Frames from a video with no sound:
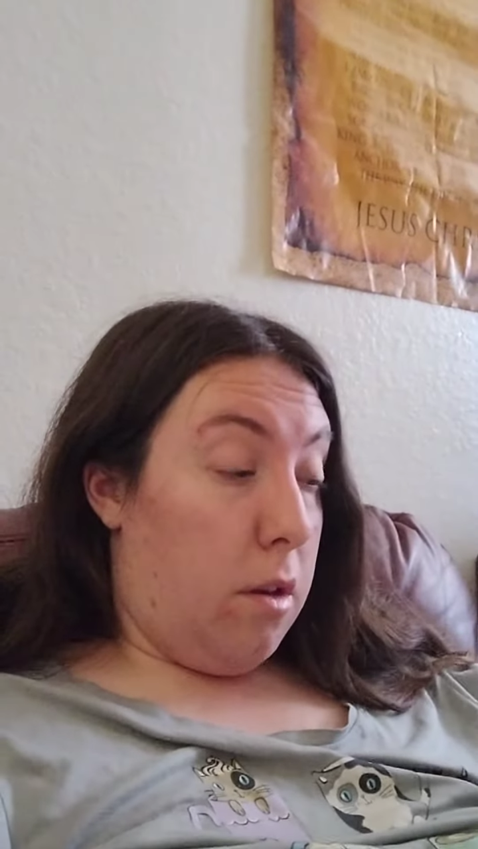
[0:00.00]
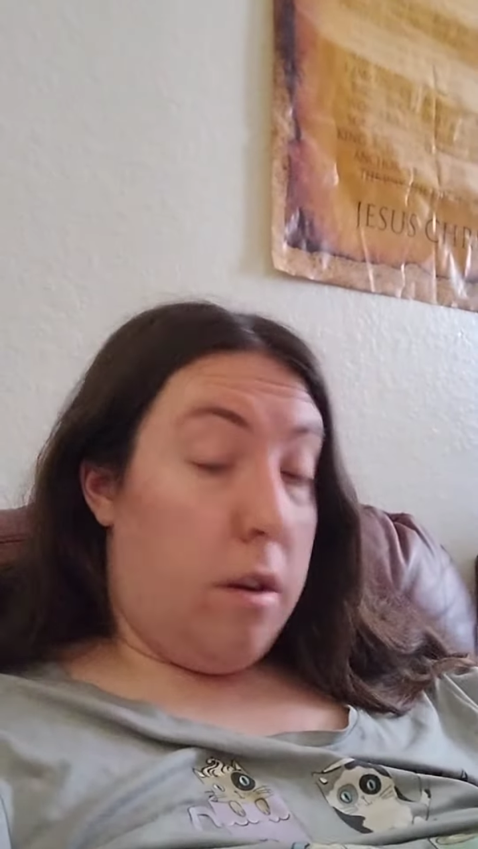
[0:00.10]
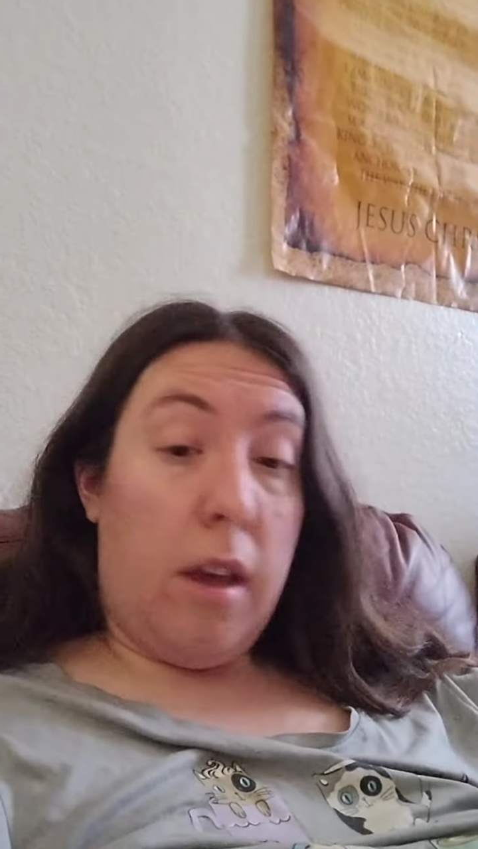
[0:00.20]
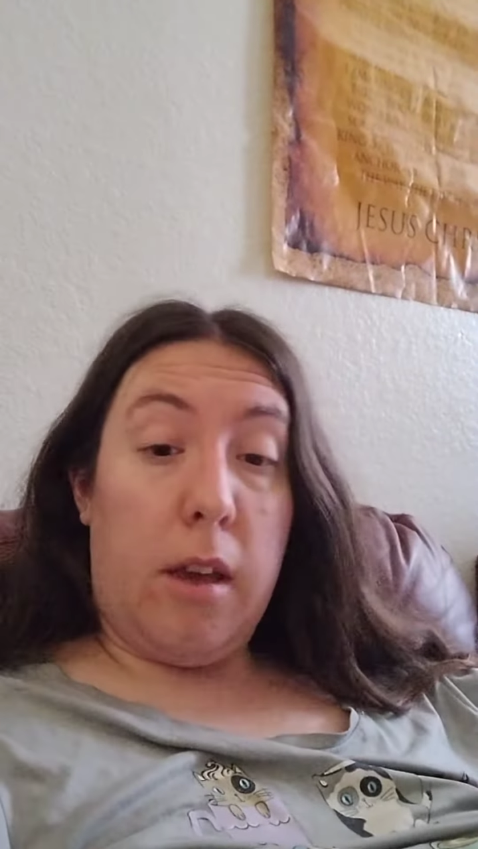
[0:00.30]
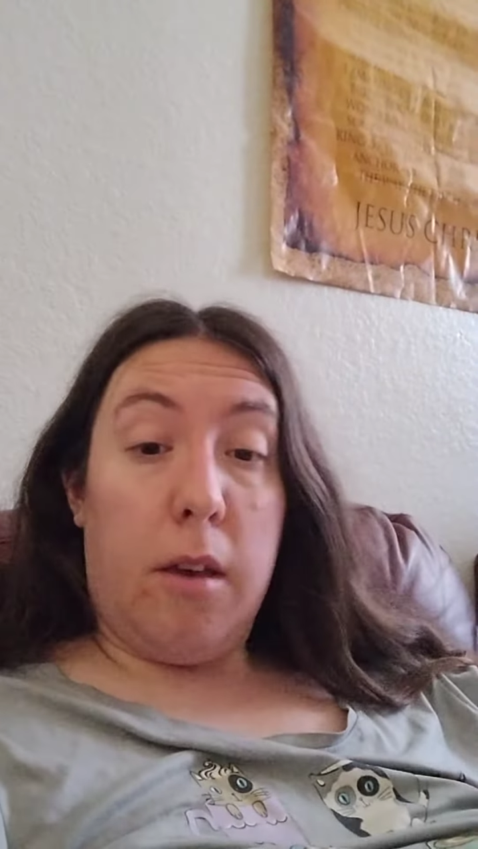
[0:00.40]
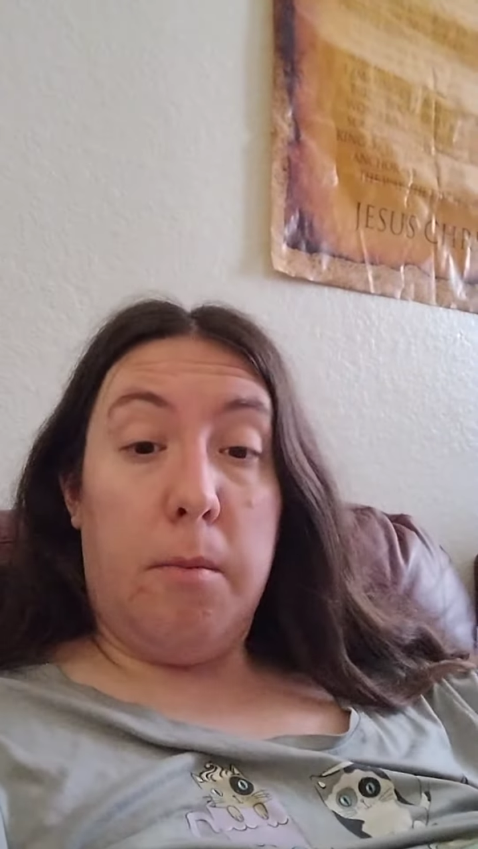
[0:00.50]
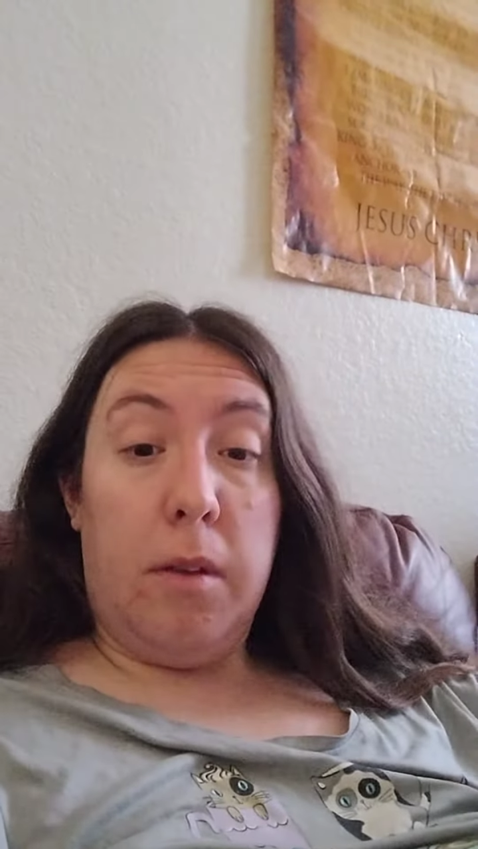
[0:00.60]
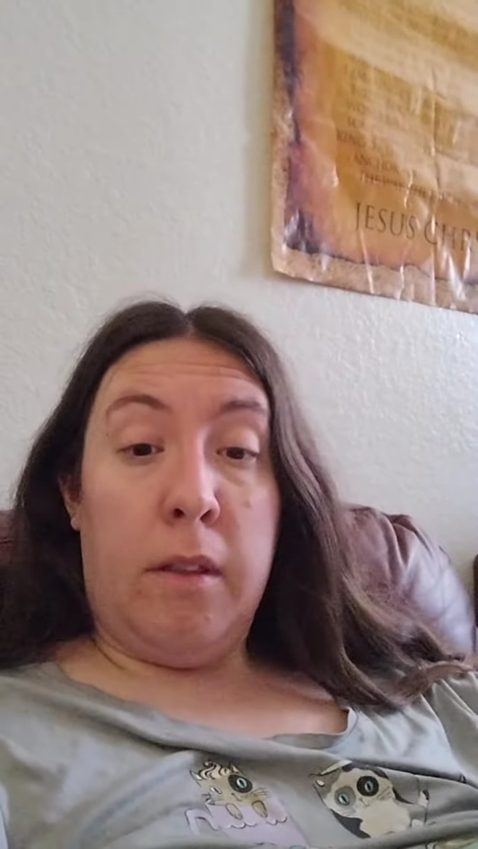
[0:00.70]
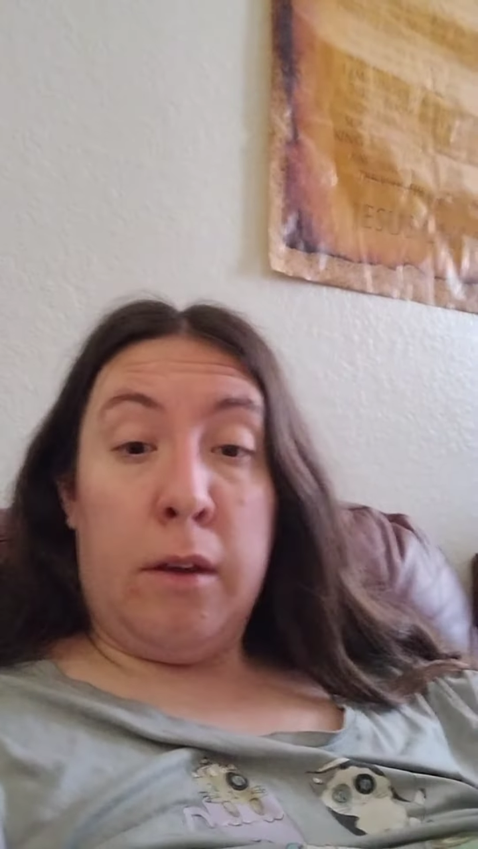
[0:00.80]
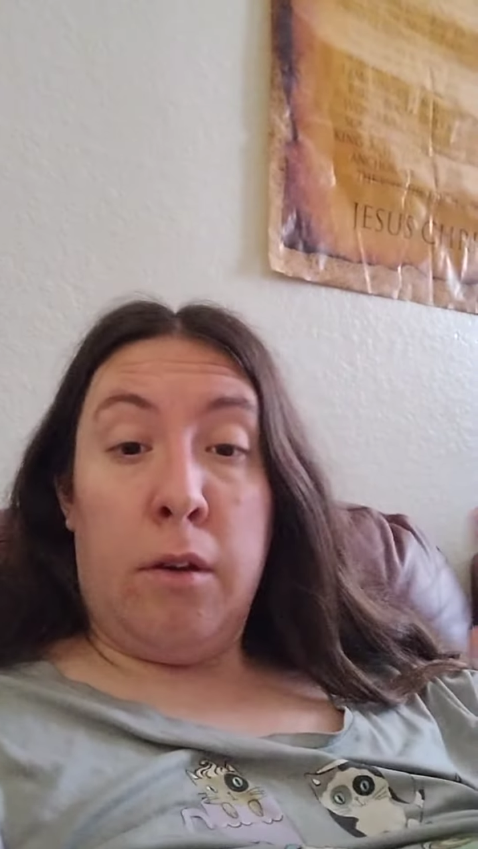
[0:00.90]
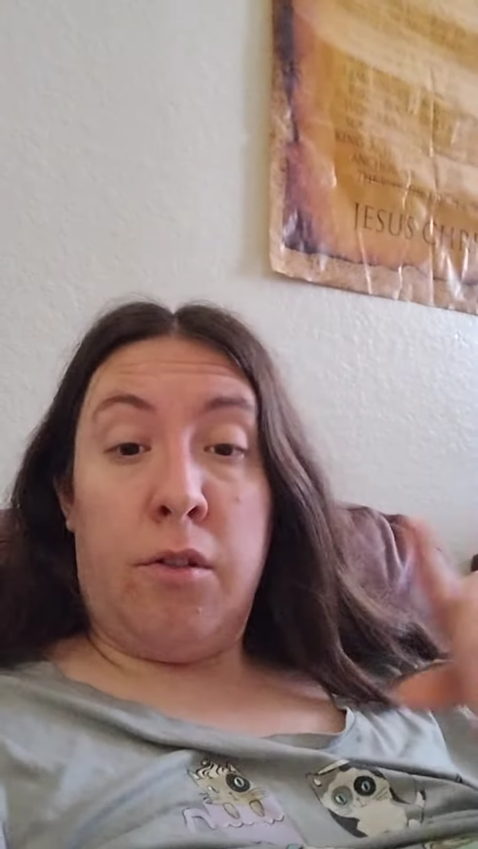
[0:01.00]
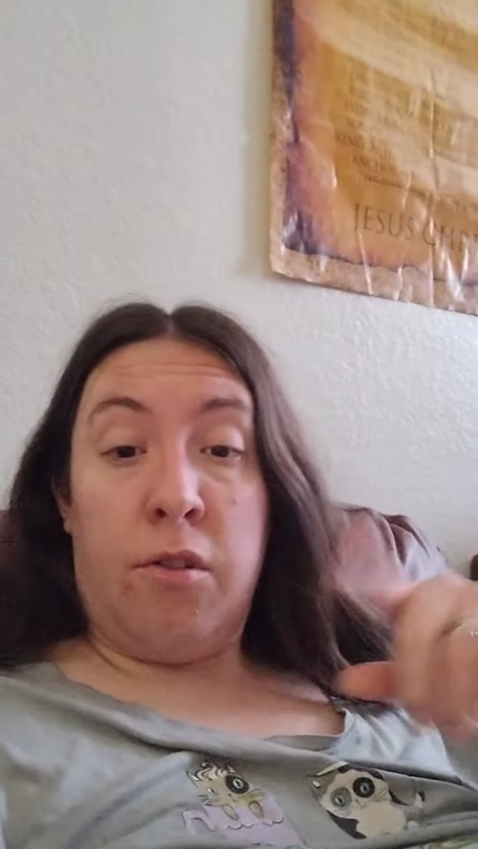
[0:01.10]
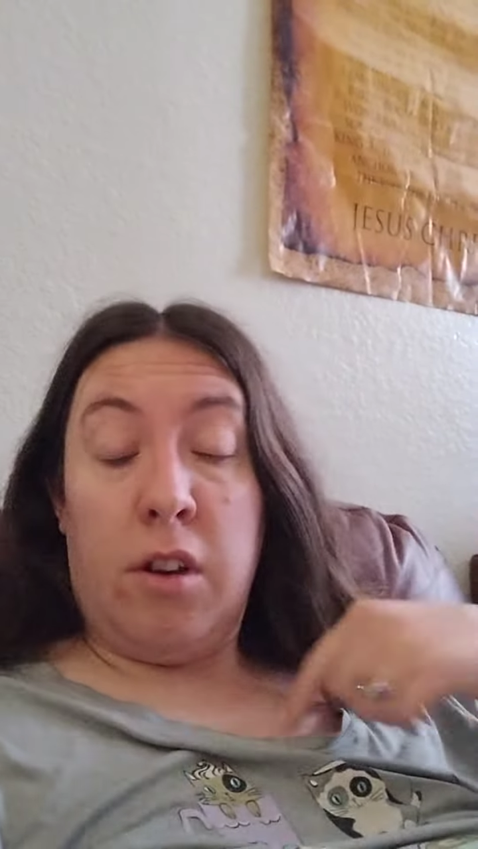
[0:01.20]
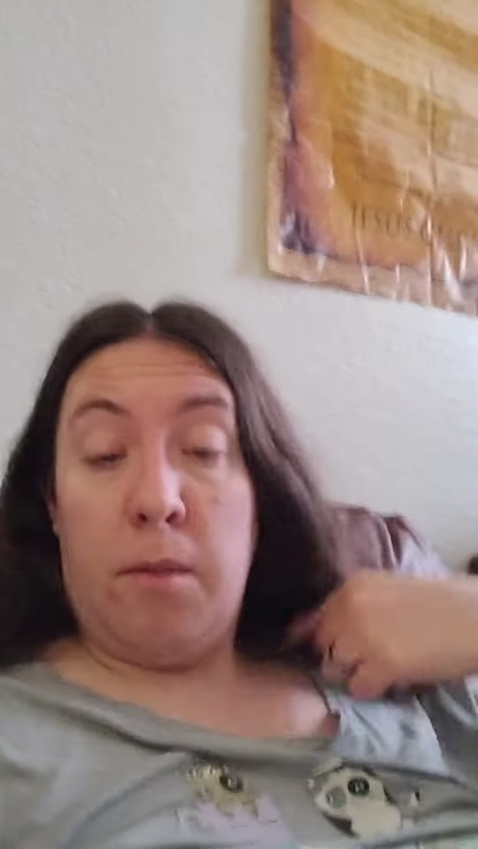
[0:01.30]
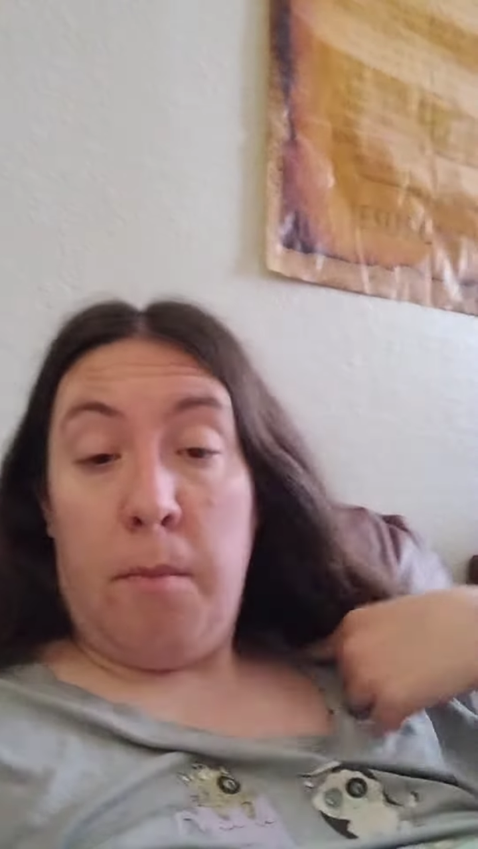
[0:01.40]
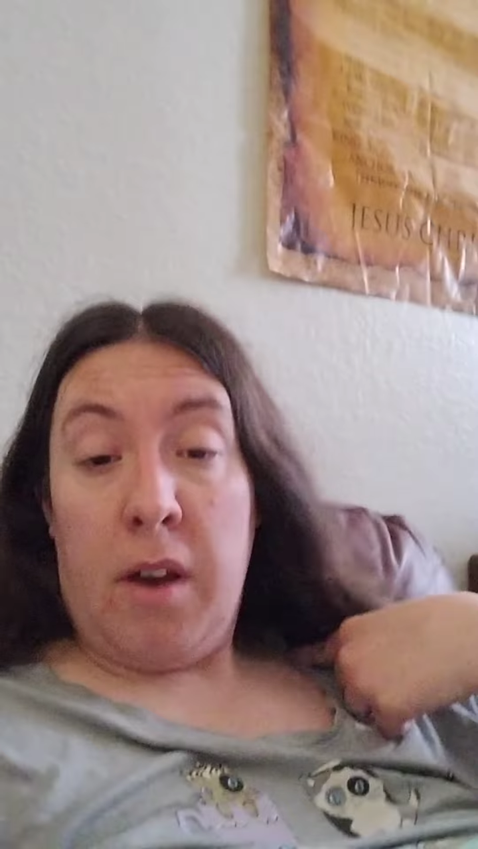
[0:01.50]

take him and then go straight to